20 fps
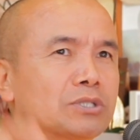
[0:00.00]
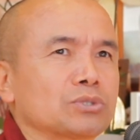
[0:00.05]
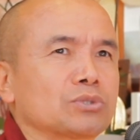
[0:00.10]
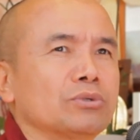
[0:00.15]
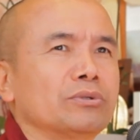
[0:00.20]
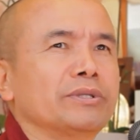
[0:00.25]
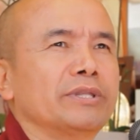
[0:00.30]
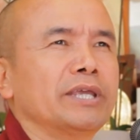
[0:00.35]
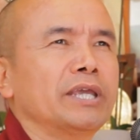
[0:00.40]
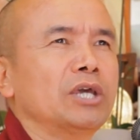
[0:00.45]

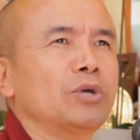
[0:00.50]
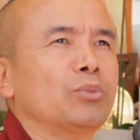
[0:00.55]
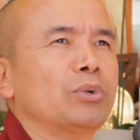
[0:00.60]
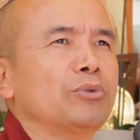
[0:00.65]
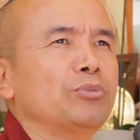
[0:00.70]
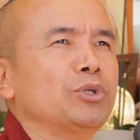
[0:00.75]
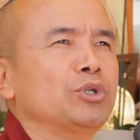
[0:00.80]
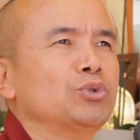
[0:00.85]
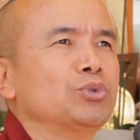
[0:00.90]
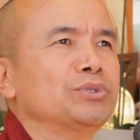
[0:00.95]
So there,
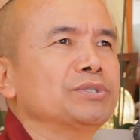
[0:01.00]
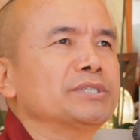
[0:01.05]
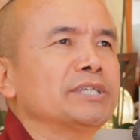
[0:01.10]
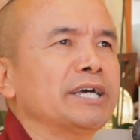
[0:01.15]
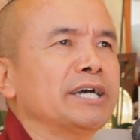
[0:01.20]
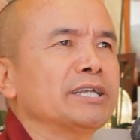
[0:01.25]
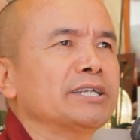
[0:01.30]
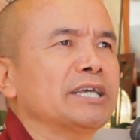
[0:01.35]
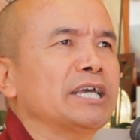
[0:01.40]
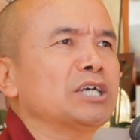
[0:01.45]
what we do is
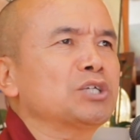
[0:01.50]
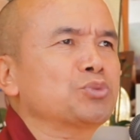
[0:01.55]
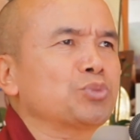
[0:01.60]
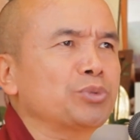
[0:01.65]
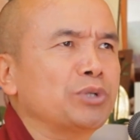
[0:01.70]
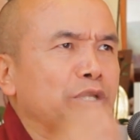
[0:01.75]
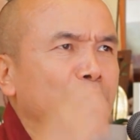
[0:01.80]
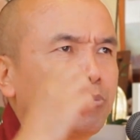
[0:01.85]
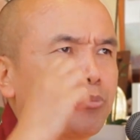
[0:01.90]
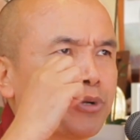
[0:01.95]
that as
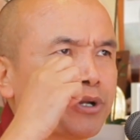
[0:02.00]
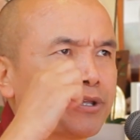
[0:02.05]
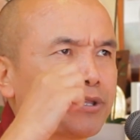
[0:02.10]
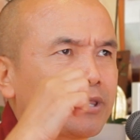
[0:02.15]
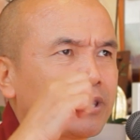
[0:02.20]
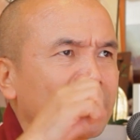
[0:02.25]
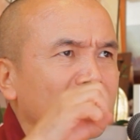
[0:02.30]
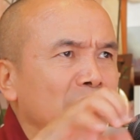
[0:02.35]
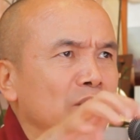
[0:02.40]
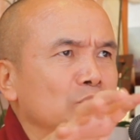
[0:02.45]
we breathe
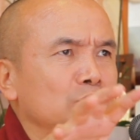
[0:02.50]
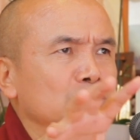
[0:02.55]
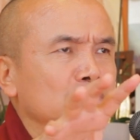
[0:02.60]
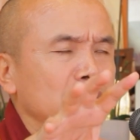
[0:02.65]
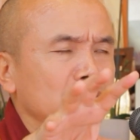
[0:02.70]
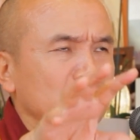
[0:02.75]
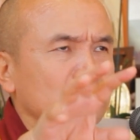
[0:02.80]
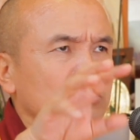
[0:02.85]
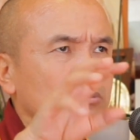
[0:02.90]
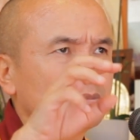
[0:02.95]
out,
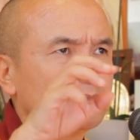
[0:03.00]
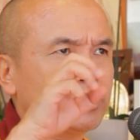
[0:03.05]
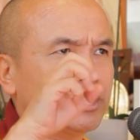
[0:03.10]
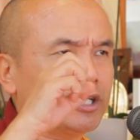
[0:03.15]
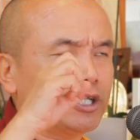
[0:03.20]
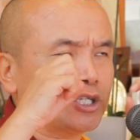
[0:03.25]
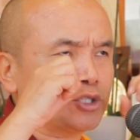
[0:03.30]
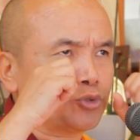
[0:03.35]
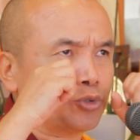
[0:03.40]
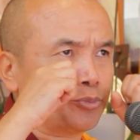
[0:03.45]

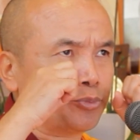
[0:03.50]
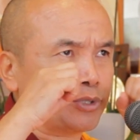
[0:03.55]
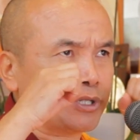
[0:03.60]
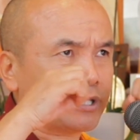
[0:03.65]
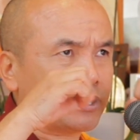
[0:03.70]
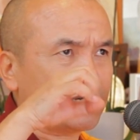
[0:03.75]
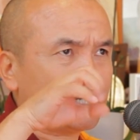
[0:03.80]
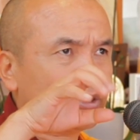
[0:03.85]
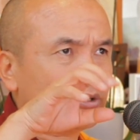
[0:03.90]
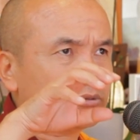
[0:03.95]
right? As we
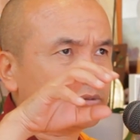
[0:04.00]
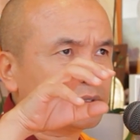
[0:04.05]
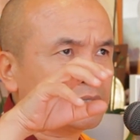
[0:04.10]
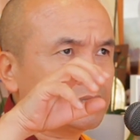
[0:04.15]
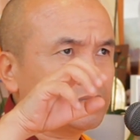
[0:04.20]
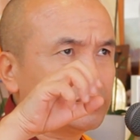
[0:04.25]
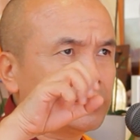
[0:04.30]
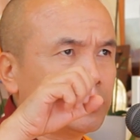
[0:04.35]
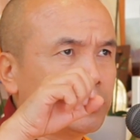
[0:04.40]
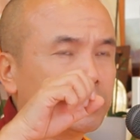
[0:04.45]
breathe out,
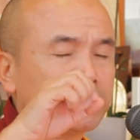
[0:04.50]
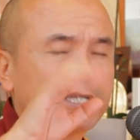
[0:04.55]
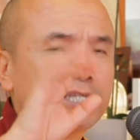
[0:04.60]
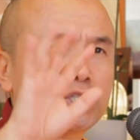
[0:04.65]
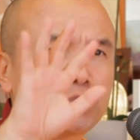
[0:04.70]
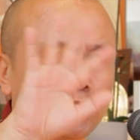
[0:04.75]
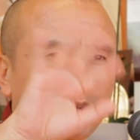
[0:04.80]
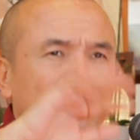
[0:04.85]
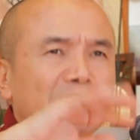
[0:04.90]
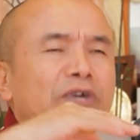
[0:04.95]

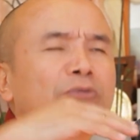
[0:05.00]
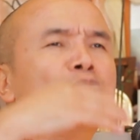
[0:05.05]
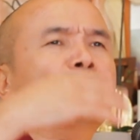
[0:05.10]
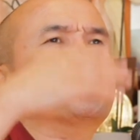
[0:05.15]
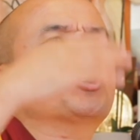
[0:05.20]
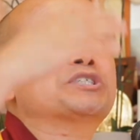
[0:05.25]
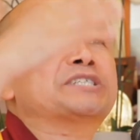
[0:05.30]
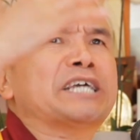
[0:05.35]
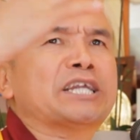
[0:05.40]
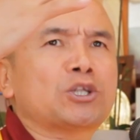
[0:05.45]
this is a
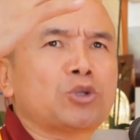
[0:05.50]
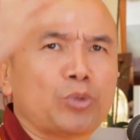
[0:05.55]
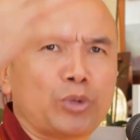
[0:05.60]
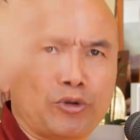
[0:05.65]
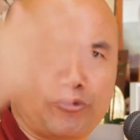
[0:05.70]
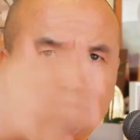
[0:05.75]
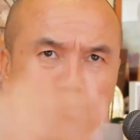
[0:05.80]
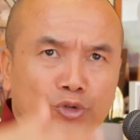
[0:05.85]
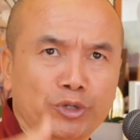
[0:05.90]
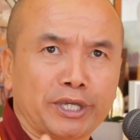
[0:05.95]
more gentle way
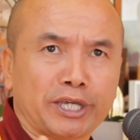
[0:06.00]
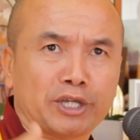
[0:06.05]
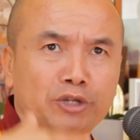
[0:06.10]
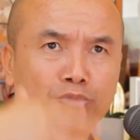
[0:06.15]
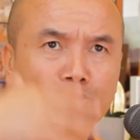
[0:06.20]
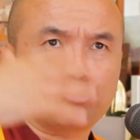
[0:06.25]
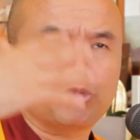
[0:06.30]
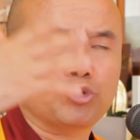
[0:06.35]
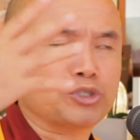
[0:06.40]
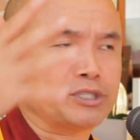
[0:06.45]
of doing
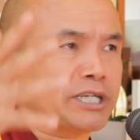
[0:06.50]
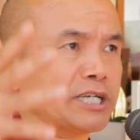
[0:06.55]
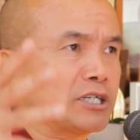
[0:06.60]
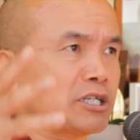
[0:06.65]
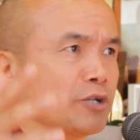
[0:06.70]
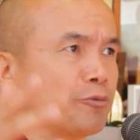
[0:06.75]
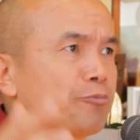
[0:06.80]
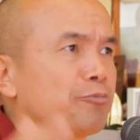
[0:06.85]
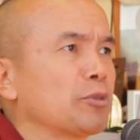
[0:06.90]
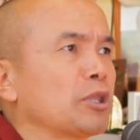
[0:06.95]
it. More
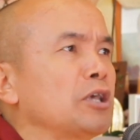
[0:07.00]
gentle.